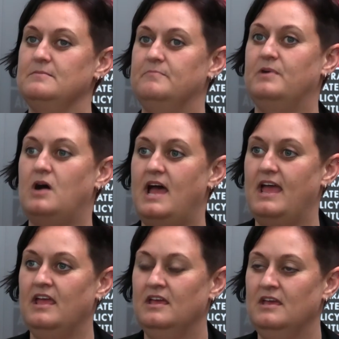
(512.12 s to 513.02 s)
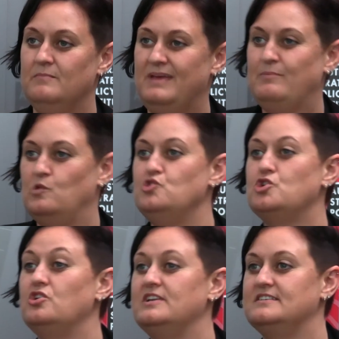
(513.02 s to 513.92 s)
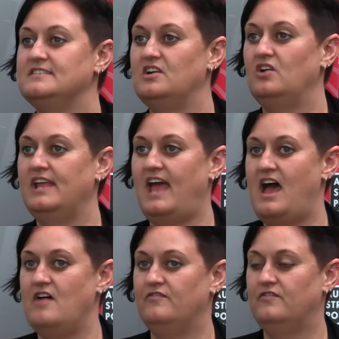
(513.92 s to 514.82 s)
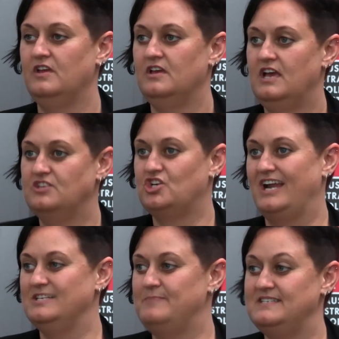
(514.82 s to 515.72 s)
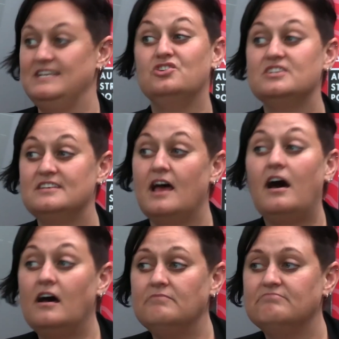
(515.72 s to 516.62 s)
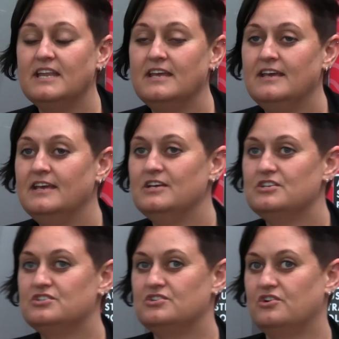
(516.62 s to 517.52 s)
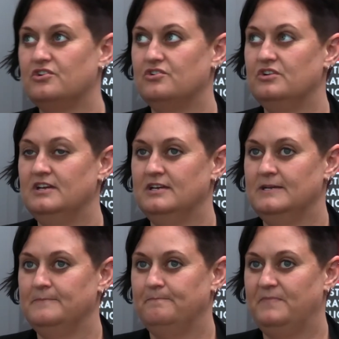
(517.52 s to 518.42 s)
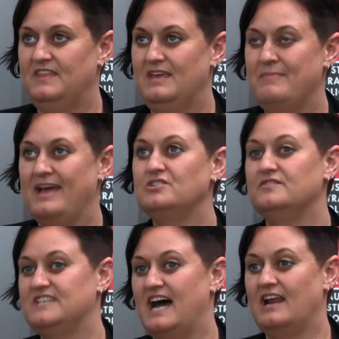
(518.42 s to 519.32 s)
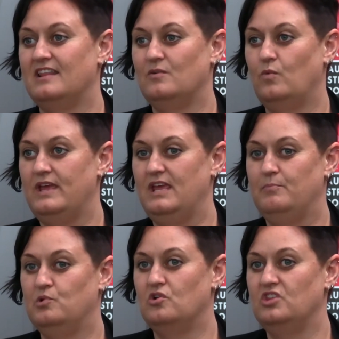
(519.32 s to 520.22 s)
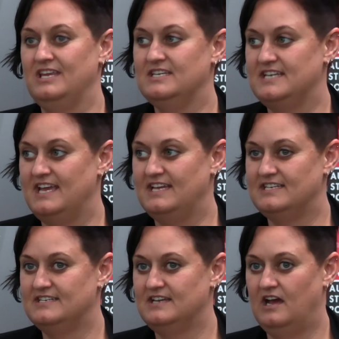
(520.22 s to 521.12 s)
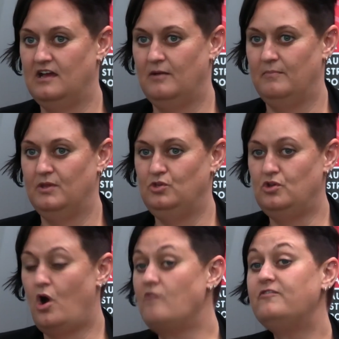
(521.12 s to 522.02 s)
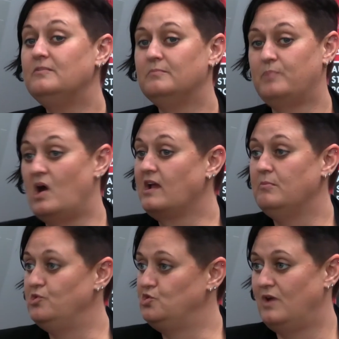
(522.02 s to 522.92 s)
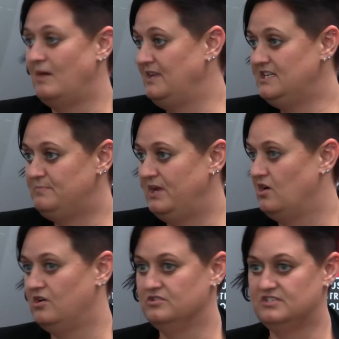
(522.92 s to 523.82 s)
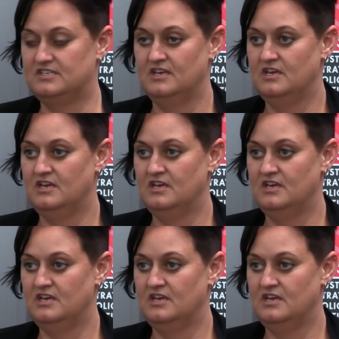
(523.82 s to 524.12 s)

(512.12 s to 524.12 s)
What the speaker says: by people who don't necessarily have Australia's best interests at heart. So the amount of data that we put on the internet, often by commercial companies because